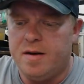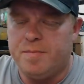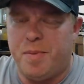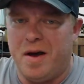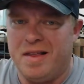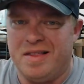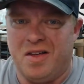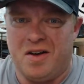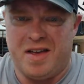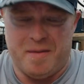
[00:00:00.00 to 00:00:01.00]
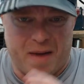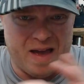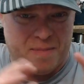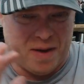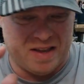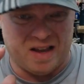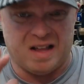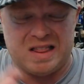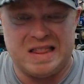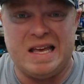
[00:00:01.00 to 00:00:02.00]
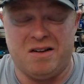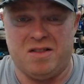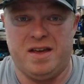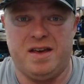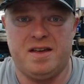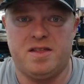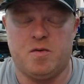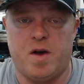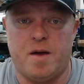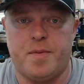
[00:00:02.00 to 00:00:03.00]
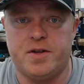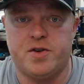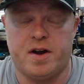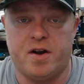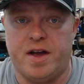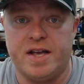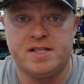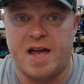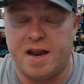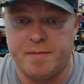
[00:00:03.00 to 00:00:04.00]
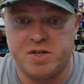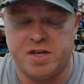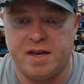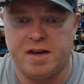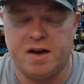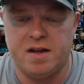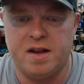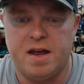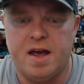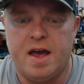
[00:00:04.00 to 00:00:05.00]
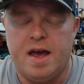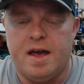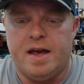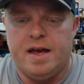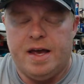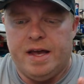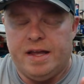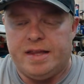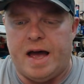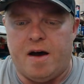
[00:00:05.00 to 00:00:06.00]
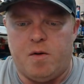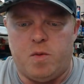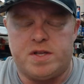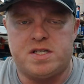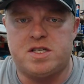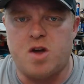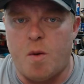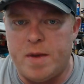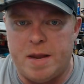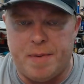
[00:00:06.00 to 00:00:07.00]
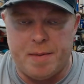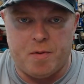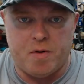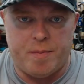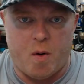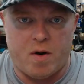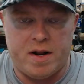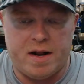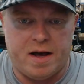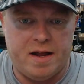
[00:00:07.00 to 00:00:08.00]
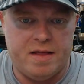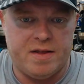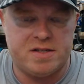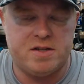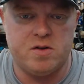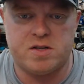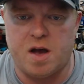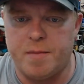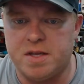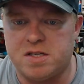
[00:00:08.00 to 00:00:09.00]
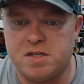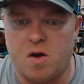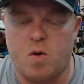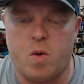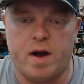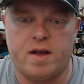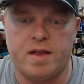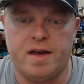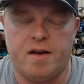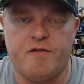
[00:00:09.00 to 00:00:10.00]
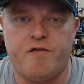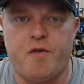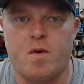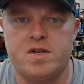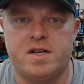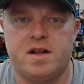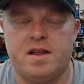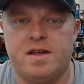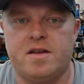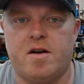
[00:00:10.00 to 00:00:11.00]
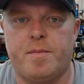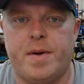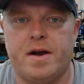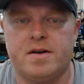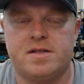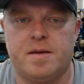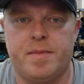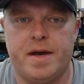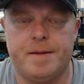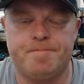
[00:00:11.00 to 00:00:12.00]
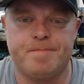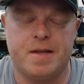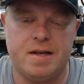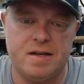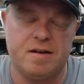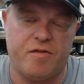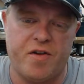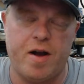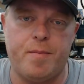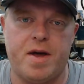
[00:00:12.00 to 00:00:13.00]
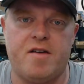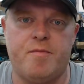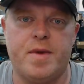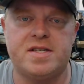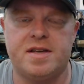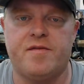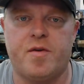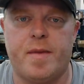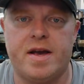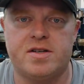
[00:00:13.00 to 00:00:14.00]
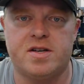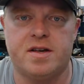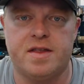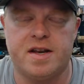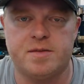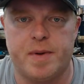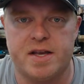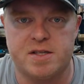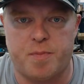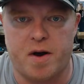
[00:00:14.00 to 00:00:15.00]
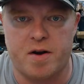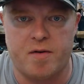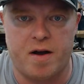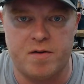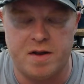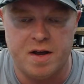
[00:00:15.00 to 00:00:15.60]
But look, in my opinion, clearly, the rare breed trigger is not a machine gun. Now, with so many people reporting on it and this news coming so quickly, unfortunately, there appears to be a fair bit of misinformation that is being spread around